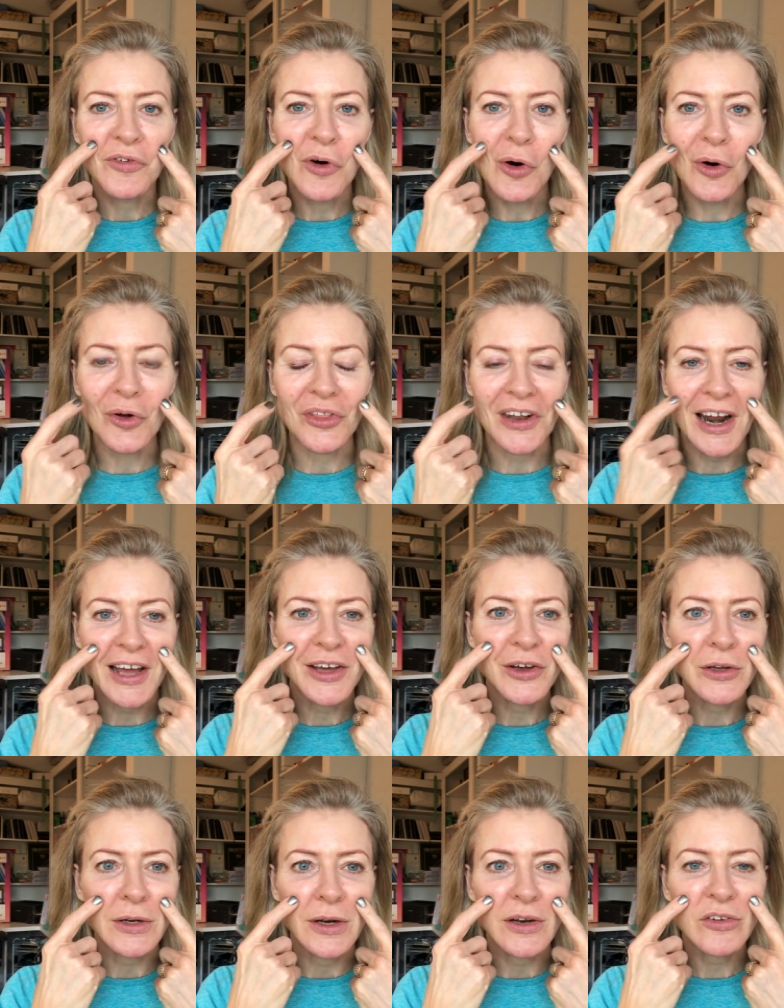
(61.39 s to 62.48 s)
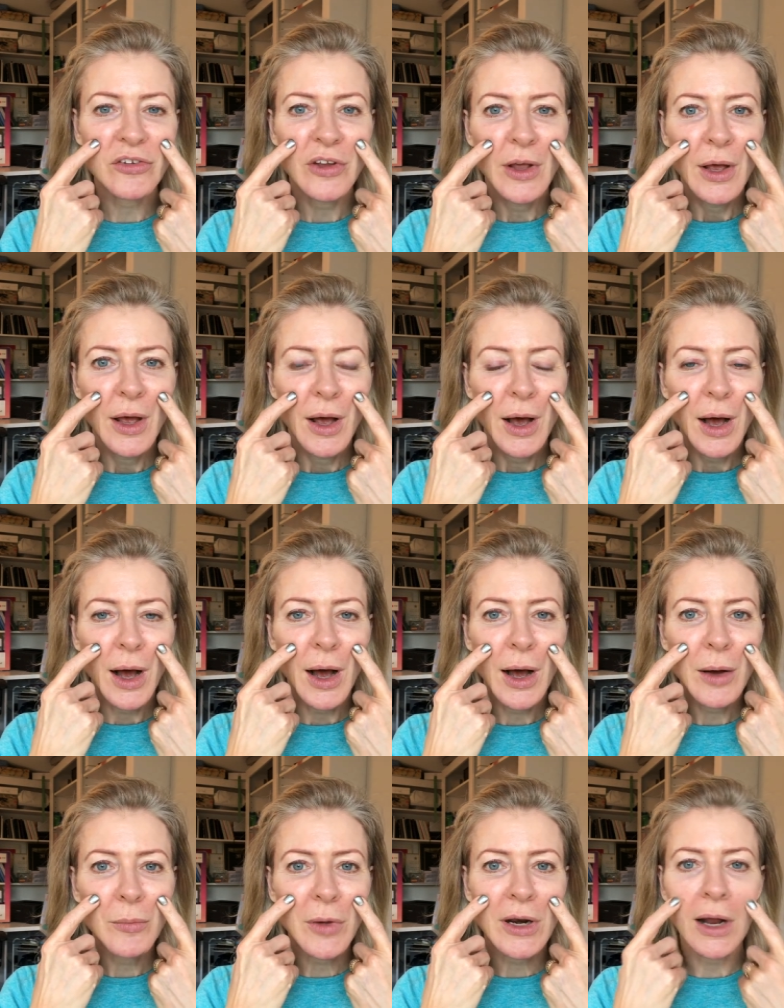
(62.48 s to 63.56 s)
before that I couldn't.
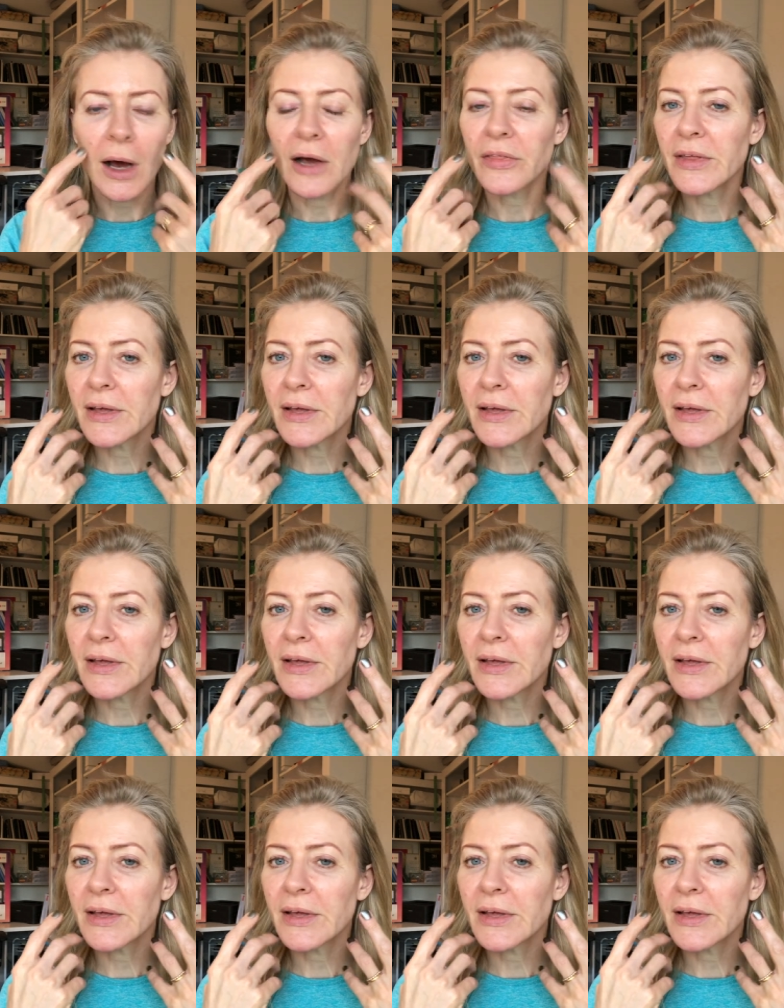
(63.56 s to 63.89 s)
Um, and I